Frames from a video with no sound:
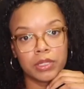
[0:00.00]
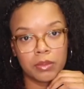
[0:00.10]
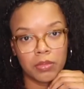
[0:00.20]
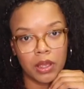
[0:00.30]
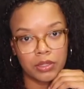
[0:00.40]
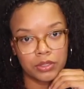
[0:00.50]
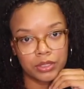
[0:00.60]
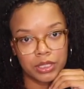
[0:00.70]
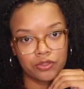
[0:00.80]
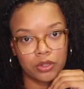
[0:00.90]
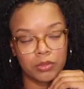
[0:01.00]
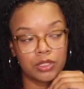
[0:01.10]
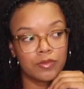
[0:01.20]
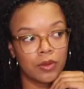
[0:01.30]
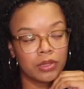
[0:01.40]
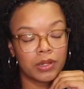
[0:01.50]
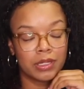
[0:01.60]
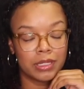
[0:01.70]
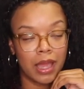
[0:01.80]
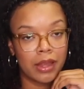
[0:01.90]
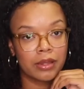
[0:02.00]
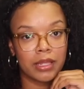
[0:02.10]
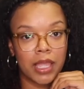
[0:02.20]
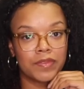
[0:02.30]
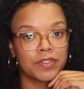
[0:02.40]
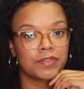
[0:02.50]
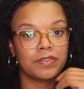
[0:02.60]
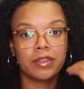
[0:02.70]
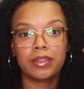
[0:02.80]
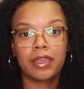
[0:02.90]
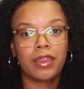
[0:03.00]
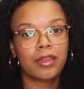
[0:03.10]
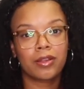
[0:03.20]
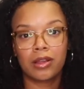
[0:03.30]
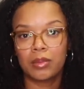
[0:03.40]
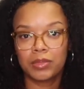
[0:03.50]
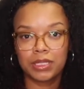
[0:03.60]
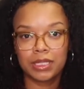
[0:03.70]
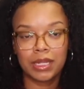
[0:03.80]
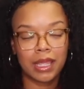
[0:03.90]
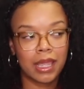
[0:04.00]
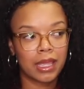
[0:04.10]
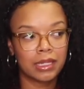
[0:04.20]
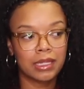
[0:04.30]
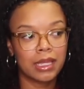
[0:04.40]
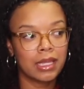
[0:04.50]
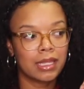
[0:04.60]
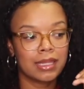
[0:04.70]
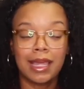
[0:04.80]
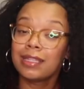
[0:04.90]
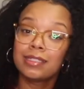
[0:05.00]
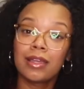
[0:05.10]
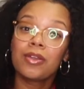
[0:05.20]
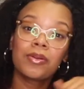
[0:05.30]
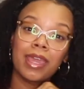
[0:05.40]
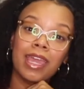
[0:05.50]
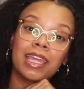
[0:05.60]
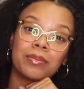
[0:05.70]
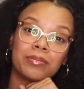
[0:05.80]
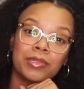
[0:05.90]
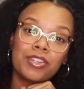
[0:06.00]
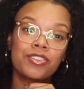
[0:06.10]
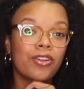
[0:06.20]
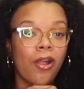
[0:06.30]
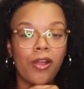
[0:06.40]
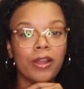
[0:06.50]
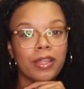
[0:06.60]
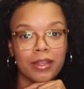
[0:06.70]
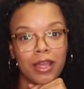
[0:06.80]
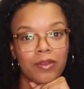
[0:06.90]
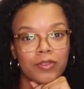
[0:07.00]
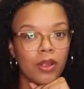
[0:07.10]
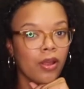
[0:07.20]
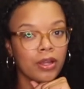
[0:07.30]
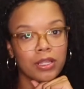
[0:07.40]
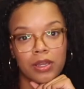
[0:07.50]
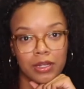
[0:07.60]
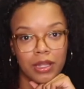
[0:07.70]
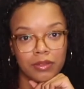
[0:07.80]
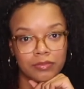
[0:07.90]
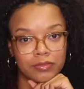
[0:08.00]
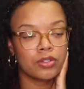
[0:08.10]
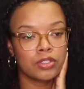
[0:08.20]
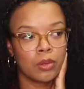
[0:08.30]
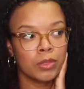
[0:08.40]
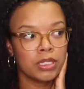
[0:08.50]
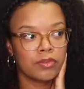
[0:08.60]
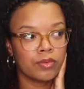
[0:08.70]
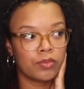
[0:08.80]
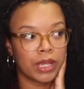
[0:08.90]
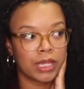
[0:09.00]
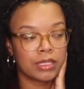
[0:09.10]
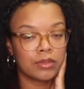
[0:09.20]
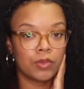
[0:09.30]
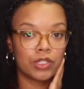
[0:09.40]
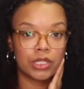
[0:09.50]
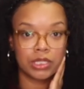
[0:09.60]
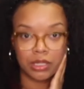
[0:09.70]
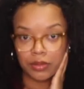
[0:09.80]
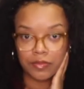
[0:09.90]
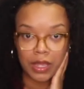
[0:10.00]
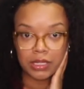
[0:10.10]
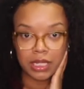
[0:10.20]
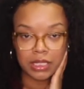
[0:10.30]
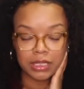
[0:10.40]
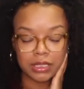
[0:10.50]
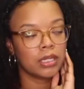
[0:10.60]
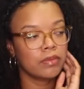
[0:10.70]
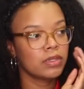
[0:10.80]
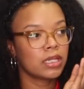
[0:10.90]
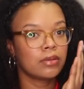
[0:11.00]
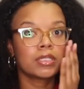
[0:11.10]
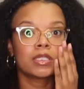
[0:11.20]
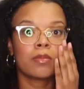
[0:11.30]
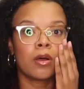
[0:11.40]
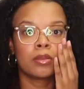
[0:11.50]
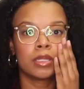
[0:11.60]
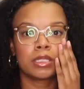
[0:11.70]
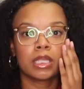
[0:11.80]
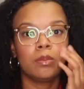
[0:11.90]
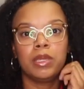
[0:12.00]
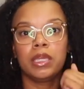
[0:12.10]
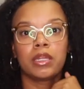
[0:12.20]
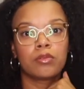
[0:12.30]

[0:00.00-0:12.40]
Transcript: with imposter syndrome devote their entire life to feeling they're competent and that's not okay because you're already enough, you're already good enough. There's so many different ways in which this can affect us, even down to small things like being in a